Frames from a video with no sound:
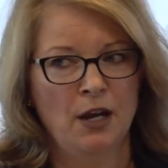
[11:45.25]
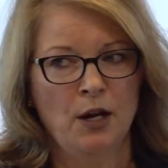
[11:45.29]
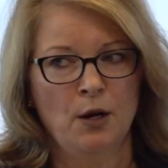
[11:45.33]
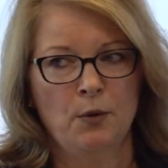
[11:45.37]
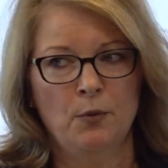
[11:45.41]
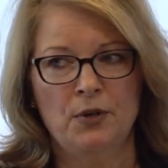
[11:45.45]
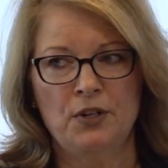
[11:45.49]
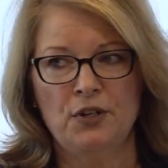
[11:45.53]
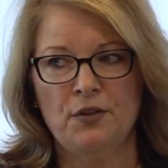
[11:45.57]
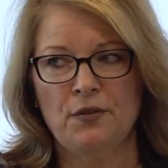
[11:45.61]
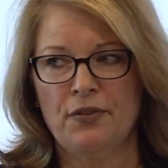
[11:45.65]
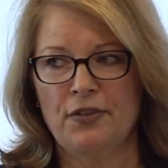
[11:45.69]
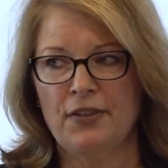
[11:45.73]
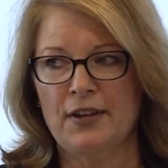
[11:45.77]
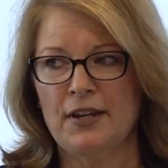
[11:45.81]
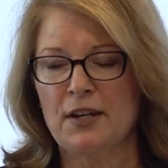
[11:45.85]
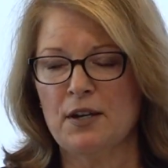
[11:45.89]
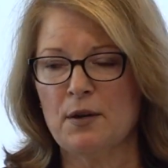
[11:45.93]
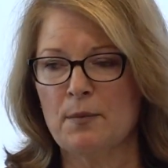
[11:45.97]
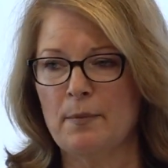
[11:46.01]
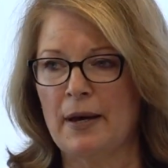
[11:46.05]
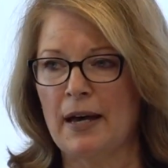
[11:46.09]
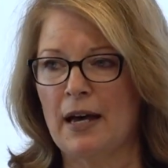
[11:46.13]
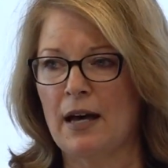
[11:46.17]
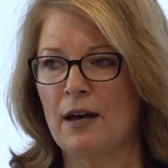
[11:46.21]
When you think
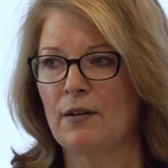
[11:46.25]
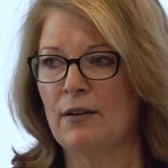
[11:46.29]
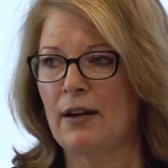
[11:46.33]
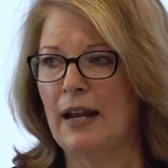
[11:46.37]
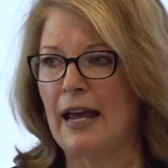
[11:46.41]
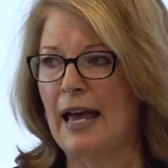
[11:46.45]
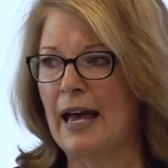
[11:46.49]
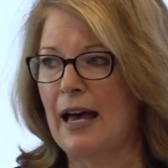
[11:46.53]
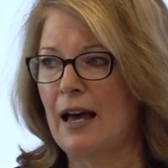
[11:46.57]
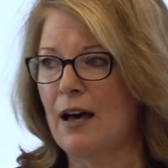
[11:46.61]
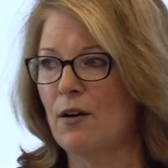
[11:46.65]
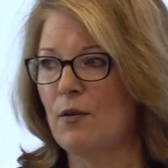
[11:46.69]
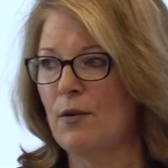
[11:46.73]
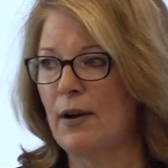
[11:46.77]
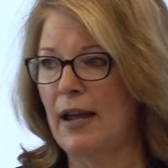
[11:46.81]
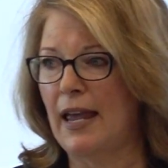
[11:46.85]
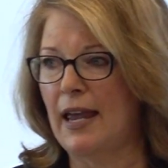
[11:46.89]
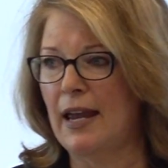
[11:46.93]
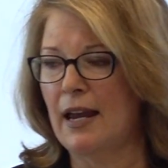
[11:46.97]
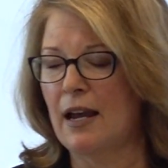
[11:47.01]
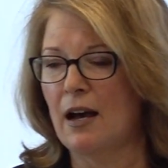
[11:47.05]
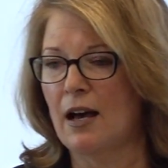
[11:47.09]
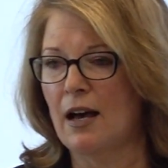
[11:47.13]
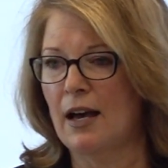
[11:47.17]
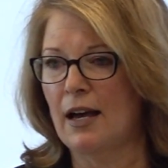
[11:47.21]
about how
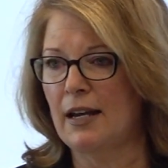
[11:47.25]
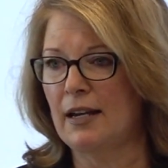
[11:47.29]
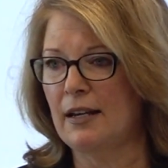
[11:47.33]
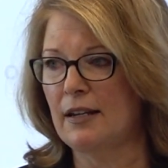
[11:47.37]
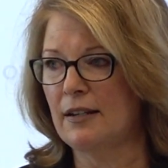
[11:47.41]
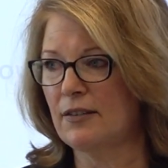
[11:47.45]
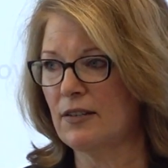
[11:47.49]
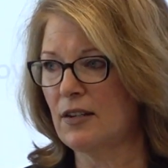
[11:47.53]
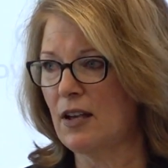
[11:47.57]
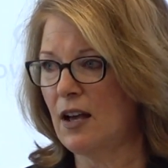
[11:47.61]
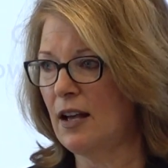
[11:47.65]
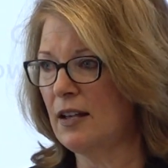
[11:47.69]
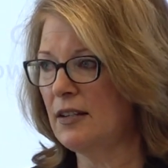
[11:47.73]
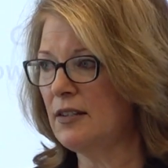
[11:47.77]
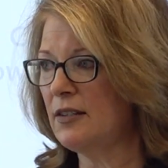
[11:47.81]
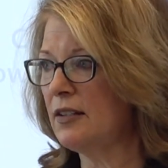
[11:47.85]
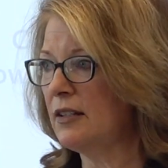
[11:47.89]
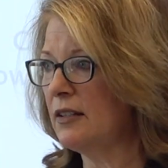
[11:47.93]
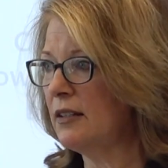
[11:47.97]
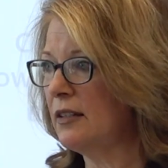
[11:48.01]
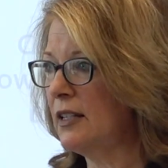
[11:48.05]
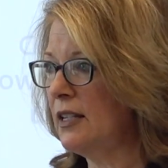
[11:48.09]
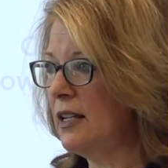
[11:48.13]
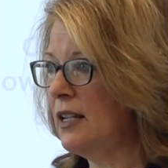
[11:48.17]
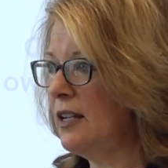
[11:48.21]
AI is
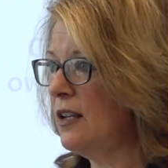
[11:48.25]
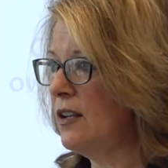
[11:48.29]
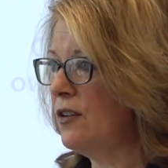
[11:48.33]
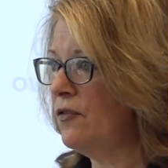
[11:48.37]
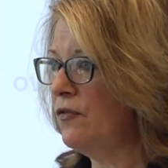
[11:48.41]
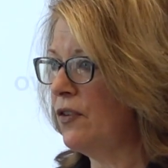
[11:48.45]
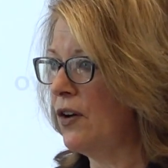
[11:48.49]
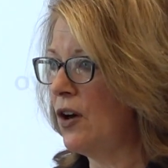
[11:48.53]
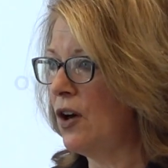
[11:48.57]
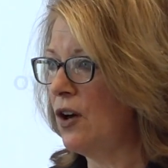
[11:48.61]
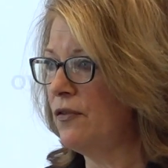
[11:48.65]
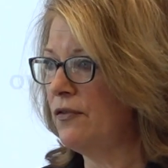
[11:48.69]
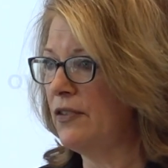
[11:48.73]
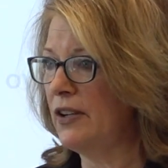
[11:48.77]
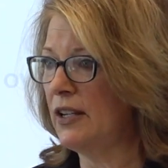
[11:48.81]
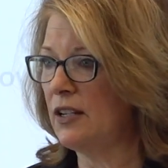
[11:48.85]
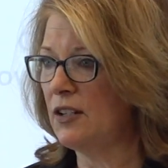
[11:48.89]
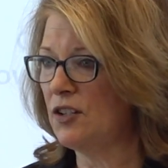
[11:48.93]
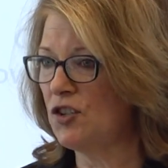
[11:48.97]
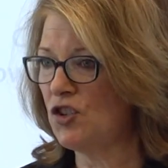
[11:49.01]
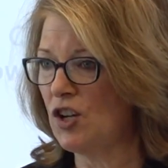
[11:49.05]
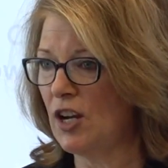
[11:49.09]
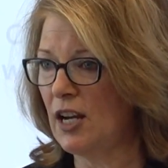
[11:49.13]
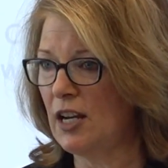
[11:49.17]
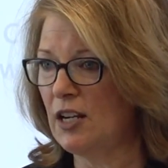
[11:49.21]
constantly evolving
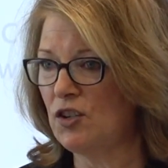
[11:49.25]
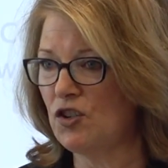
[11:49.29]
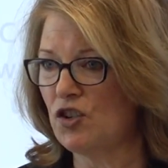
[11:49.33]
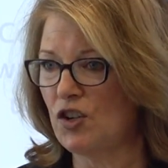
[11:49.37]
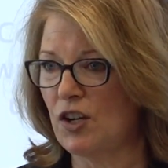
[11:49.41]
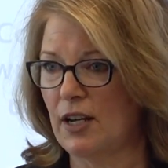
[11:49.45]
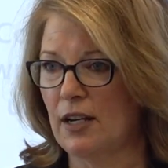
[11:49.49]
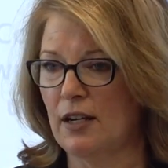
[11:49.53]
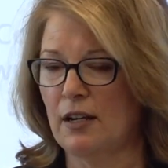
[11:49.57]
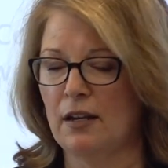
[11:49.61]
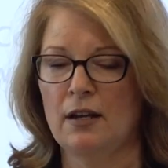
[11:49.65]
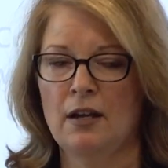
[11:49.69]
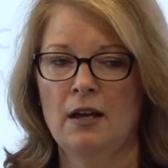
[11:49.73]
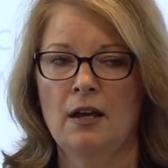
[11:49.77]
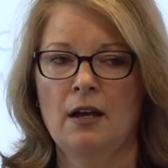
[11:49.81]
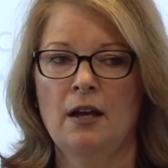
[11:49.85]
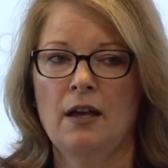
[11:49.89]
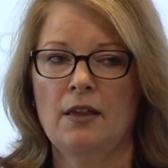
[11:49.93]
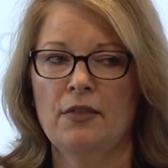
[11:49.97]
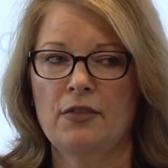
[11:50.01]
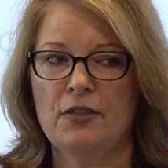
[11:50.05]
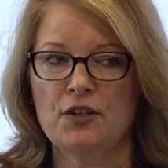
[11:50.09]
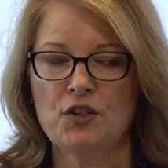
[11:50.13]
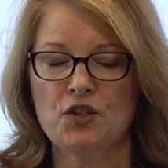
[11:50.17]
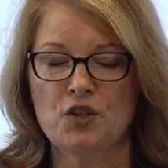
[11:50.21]
and changing,
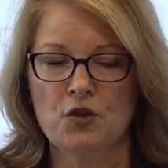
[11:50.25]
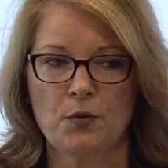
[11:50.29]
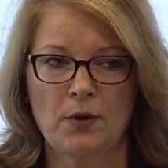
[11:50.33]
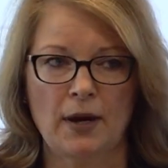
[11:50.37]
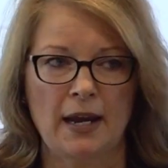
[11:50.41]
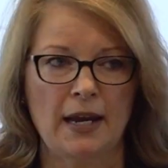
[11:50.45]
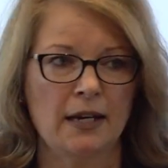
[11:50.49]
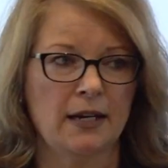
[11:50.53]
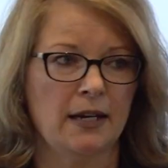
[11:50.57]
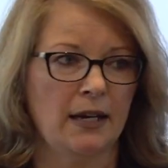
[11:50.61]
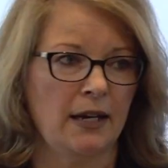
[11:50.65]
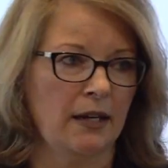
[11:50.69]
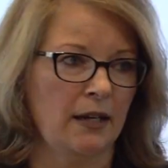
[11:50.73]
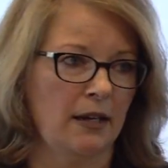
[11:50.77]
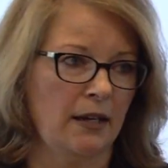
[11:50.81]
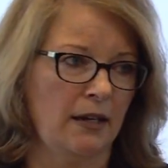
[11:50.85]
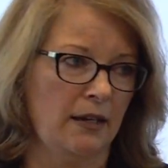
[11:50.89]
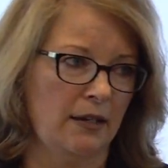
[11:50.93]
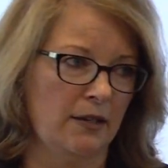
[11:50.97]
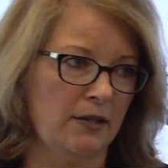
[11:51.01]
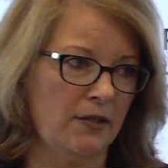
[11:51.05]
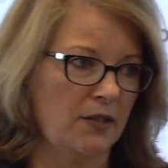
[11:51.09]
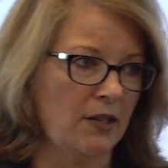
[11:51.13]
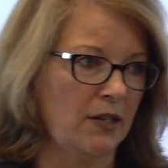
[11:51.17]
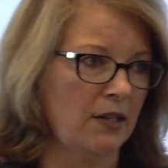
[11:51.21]
the training is